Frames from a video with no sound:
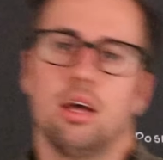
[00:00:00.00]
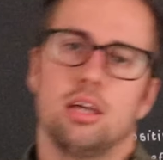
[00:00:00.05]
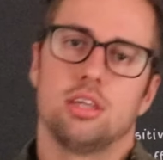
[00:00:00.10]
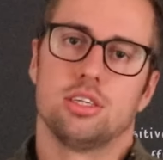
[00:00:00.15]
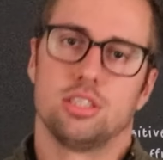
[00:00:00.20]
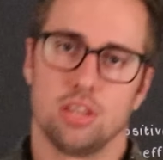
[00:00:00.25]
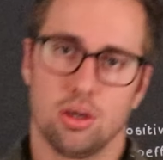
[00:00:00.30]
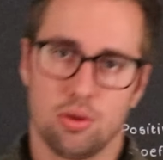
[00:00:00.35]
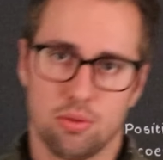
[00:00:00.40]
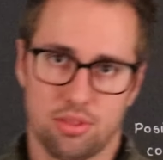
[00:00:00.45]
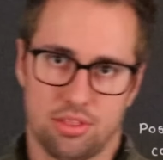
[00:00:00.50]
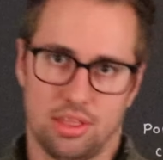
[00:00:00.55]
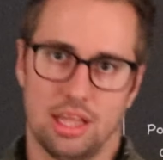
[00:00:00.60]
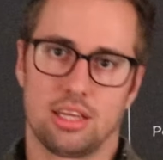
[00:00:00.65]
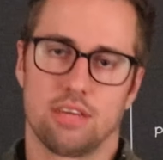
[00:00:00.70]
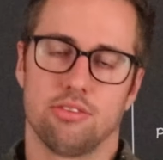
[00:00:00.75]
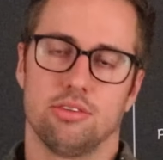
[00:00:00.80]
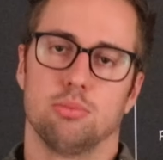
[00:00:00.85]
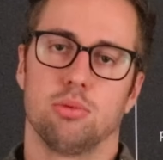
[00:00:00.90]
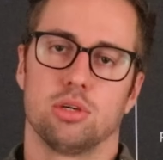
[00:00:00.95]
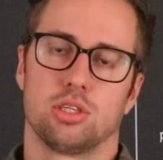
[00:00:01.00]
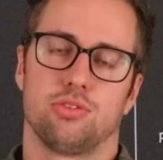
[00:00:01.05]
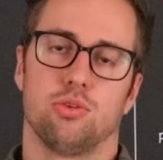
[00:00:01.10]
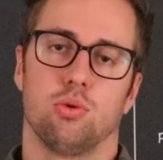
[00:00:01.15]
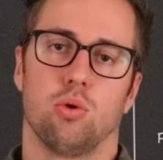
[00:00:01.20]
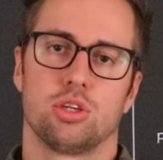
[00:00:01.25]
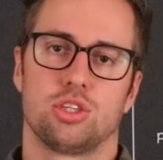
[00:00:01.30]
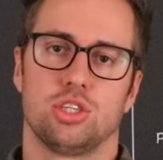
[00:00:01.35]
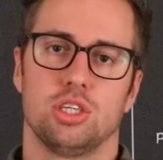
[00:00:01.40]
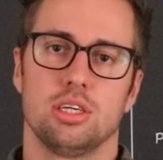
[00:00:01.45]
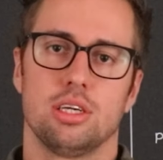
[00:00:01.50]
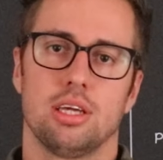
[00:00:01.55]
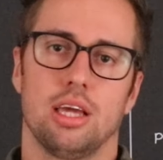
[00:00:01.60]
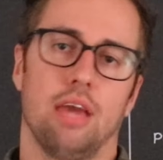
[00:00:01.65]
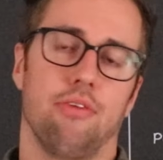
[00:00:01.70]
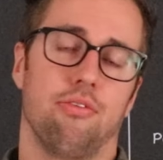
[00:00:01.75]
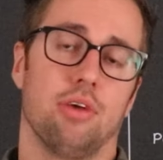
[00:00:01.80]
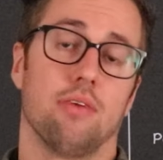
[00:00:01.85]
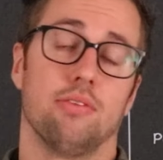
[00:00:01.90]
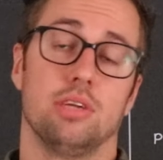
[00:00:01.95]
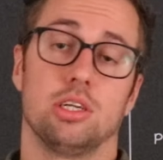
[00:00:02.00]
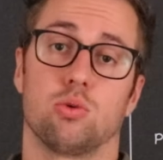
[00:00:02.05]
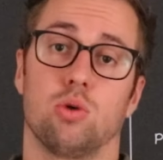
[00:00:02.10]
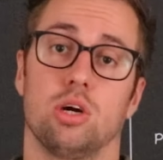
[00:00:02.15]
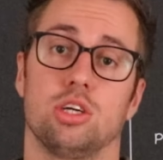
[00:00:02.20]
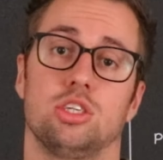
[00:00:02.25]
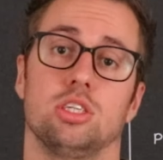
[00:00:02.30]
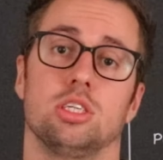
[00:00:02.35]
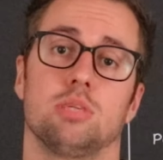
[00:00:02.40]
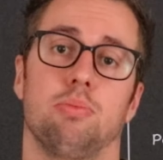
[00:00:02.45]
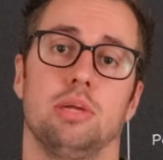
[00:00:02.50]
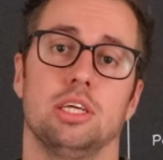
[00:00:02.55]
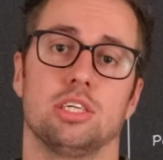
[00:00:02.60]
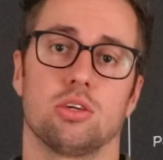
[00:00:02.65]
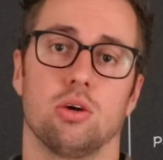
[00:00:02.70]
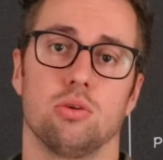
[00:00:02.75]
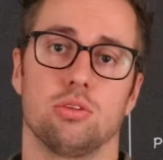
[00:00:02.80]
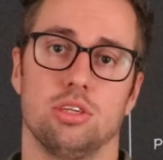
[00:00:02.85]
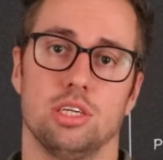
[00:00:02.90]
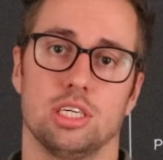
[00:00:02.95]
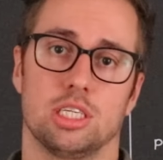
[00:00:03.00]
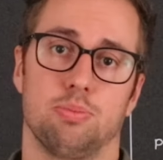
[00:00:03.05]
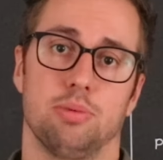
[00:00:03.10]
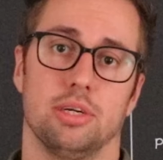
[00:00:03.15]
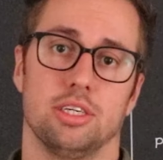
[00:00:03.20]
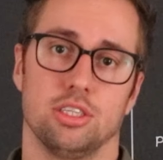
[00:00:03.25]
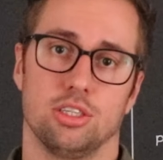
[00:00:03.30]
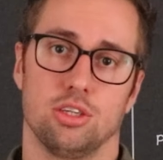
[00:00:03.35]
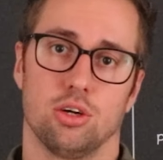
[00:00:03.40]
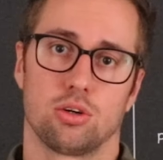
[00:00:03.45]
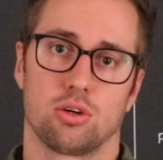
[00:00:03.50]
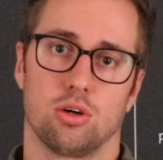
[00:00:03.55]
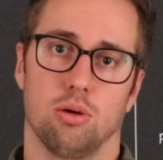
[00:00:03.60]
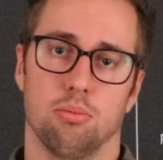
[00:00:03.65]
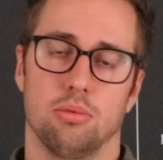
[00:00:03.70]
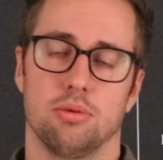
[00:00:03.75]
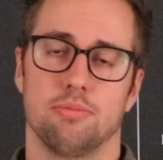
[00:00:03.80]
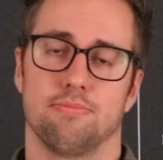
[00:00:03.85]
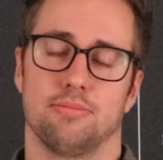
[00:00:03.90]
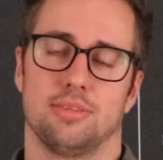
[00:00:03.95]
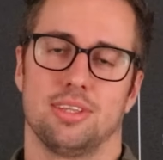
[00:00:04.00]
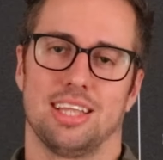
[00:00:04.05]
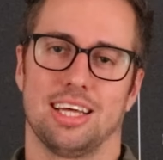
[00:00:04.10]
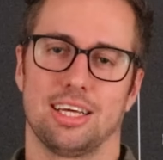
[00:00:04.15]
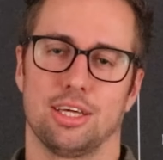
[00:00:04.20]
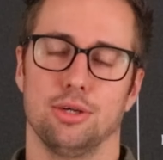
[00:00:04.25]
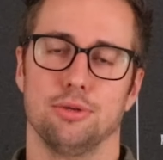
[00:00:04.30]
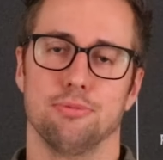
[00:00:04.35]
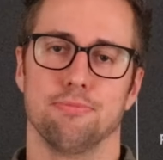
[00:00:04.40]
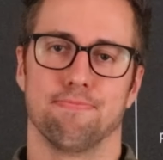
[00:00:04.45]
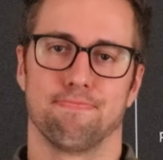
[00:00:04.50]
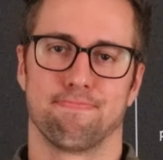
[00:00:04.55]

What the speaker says: So thank you very much for watching. If you have any questions, please go to nexperia.com. Thank you.